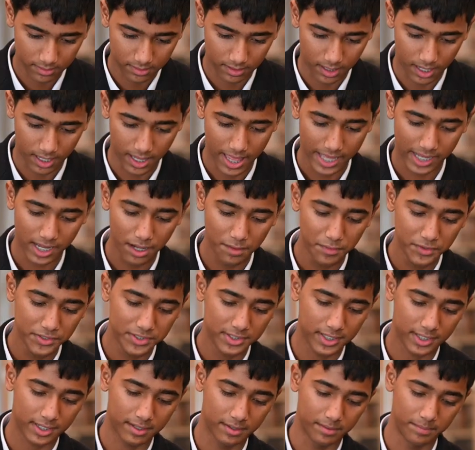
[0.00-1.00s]
I like how
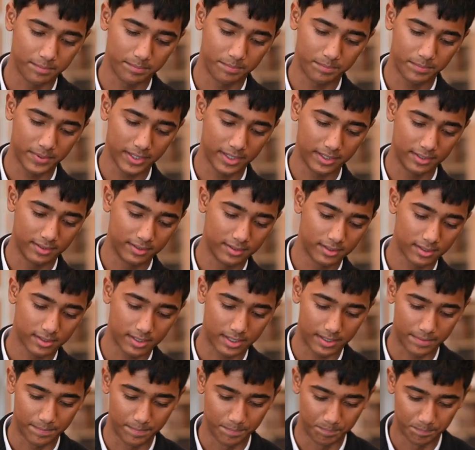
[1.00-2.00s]
there's like a big,
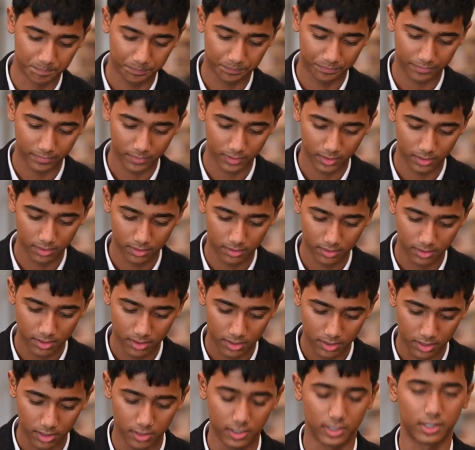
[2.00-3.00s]

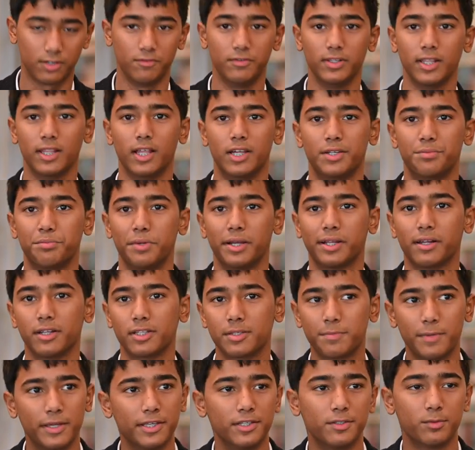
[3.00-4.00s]
like a really large breakout
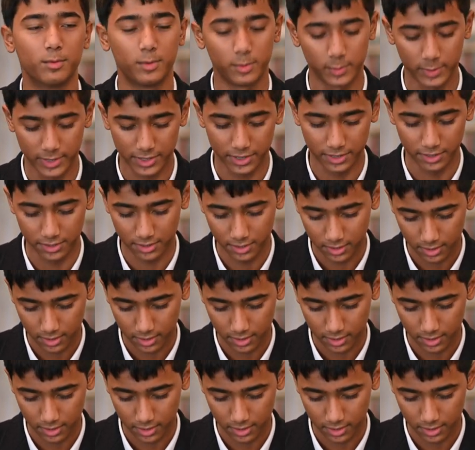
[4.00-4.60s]
space where we can